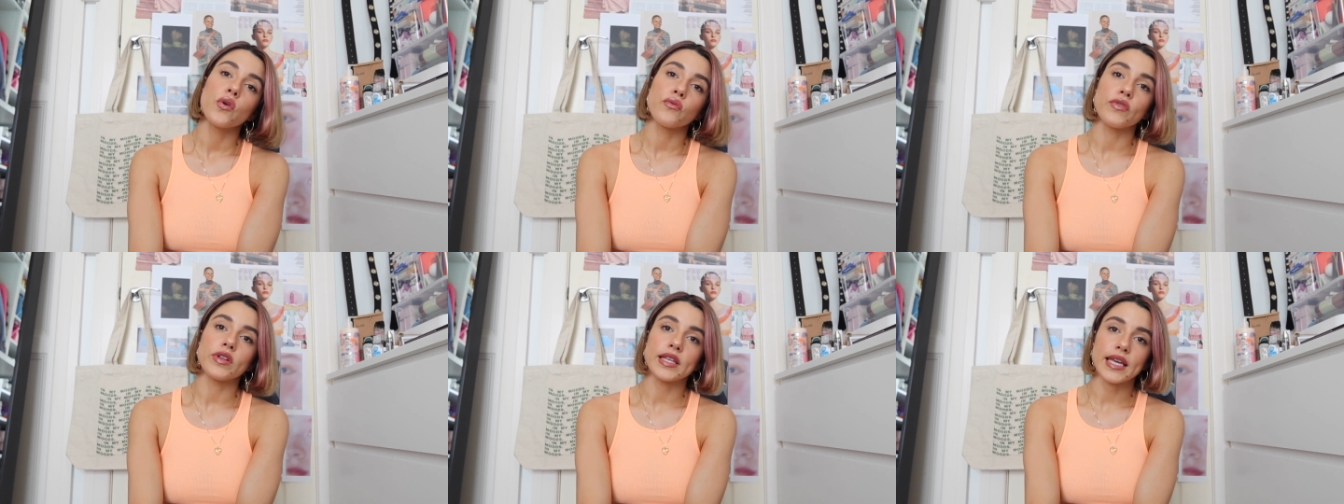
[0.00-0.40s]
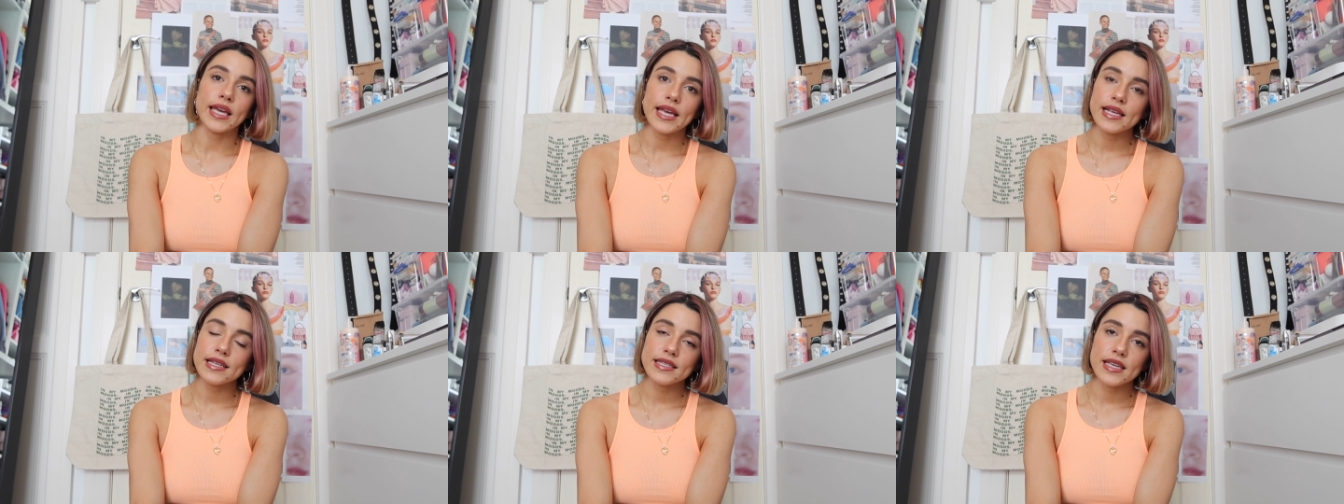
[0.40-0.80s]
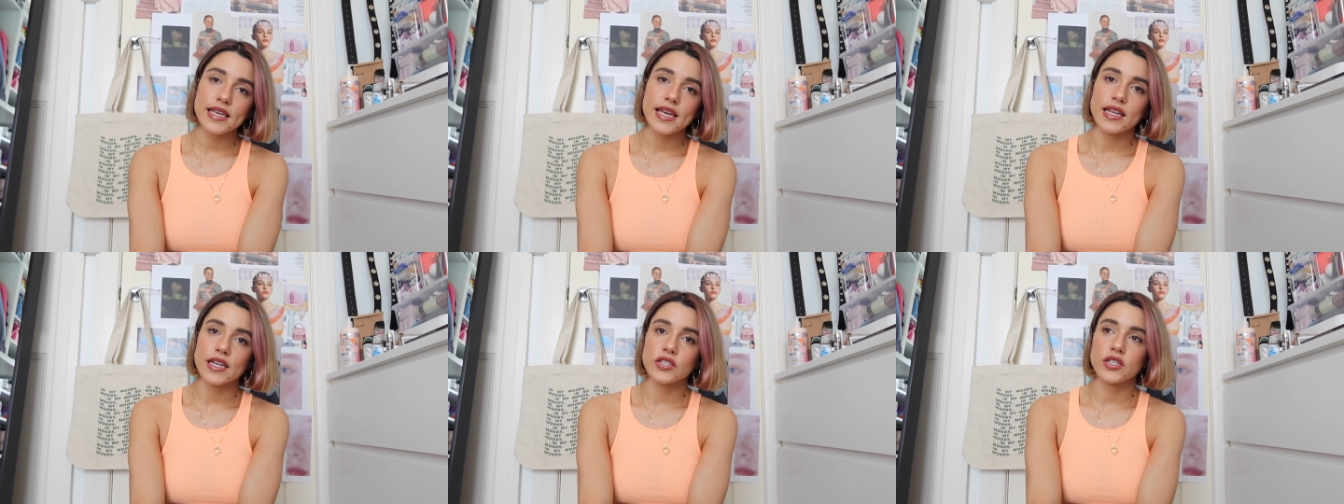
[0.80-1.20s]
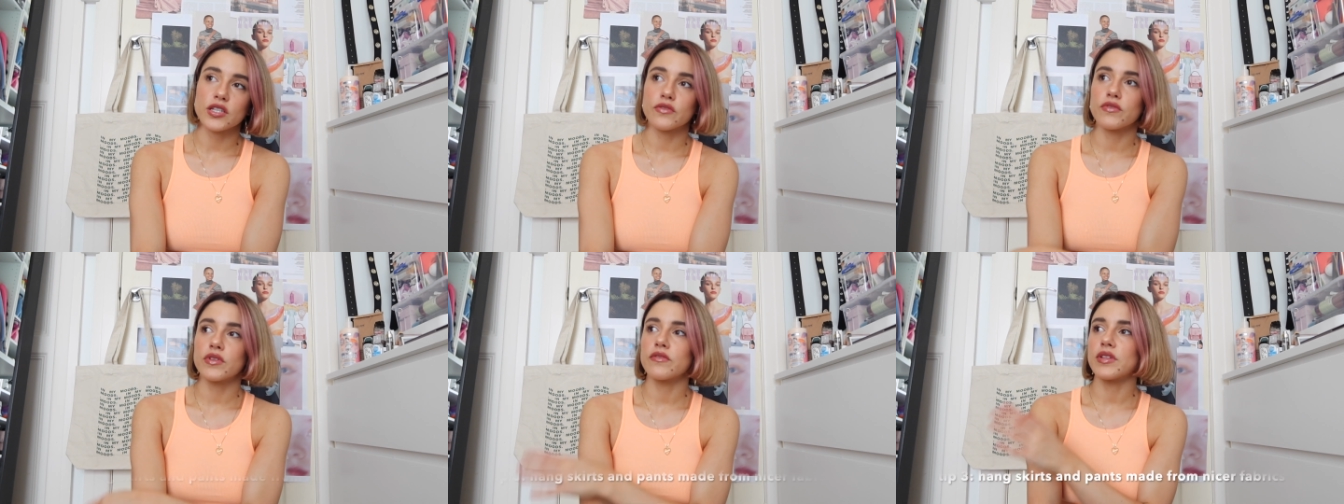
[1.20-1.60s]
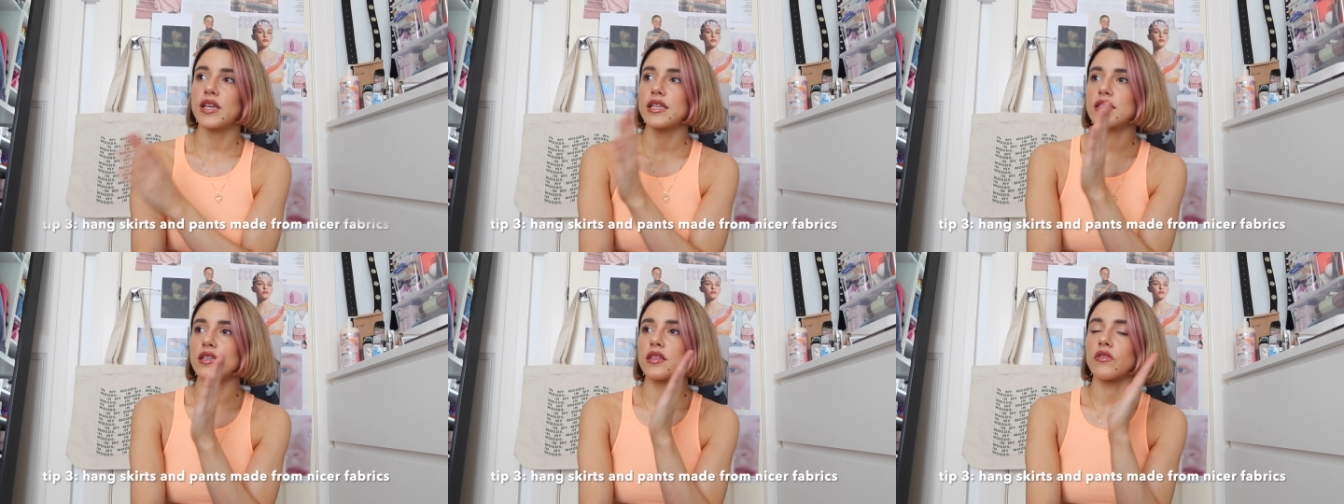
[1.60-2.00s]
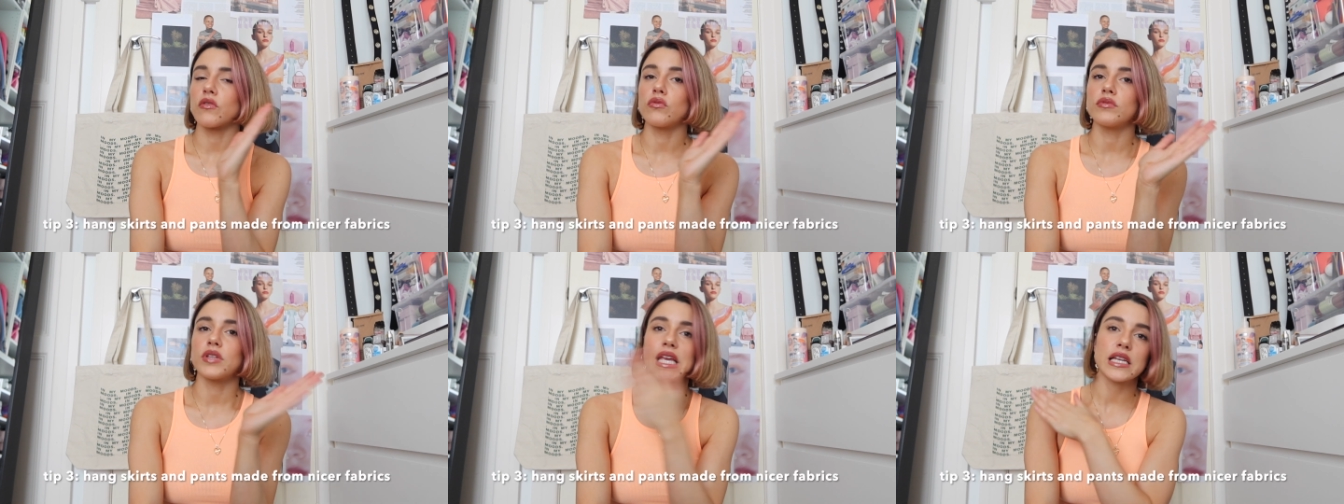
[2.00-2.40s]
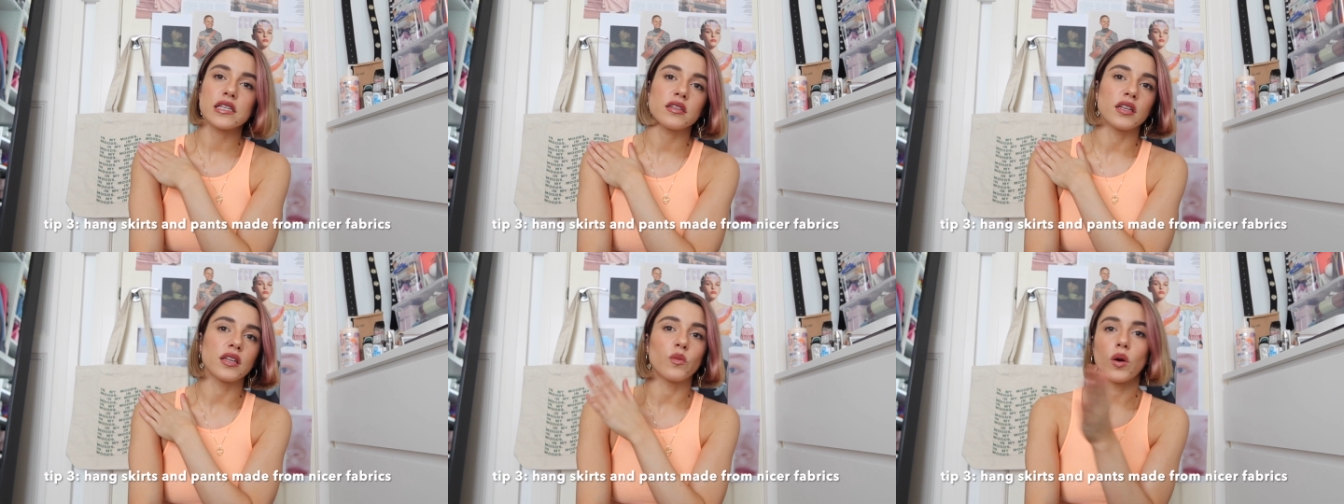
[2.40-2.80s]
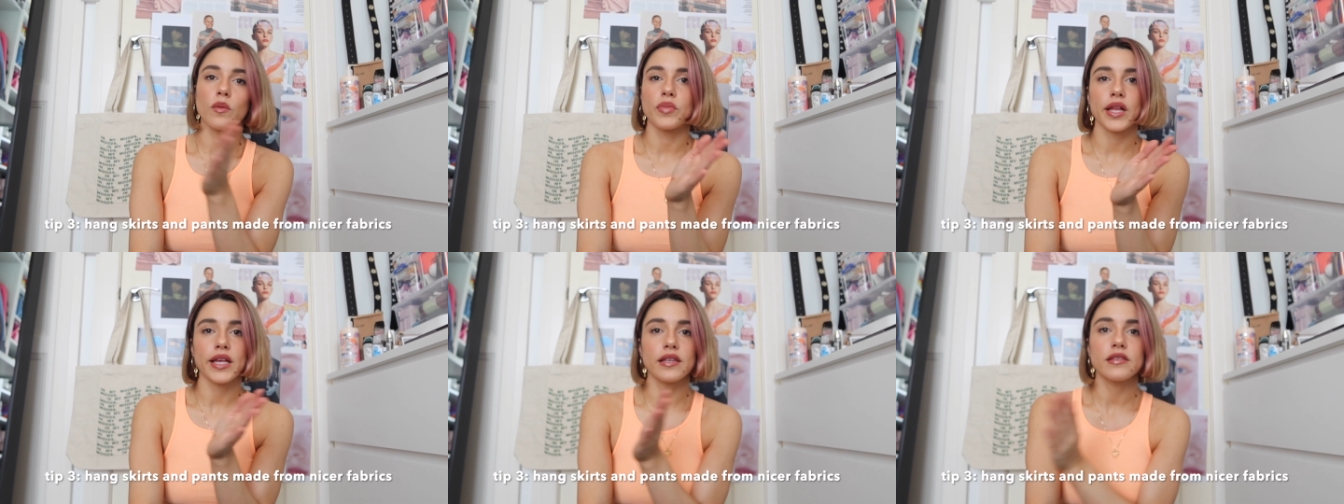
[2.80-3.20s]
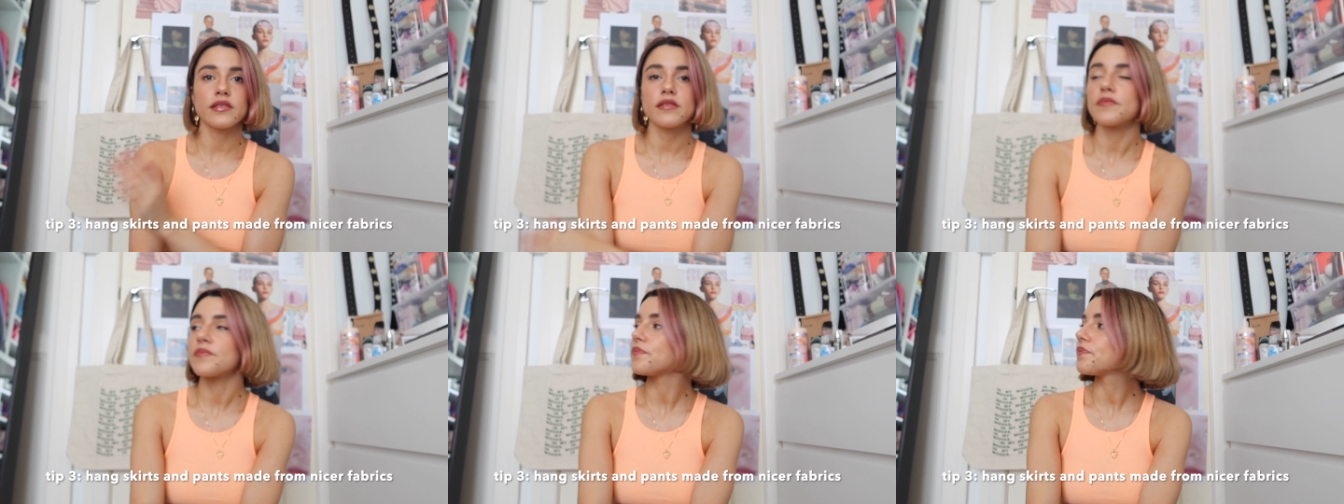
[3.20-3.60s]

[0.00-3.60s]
really easy, and it's just really, really easy. They're all neat and in one place.